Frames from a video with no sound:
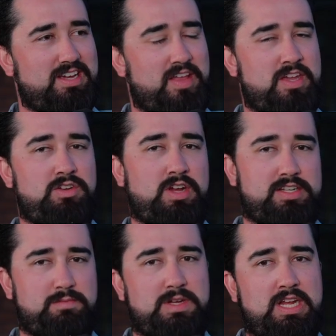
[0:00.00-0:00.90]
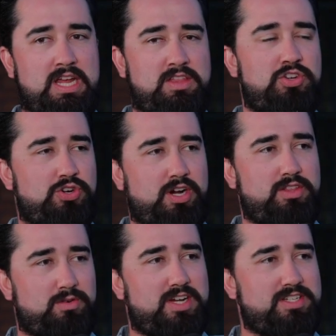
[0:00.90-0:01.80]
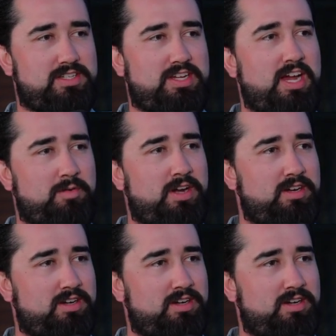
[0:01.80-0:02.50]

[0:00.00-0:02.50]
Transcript: And then you got to be in the truck the rest of the time, right?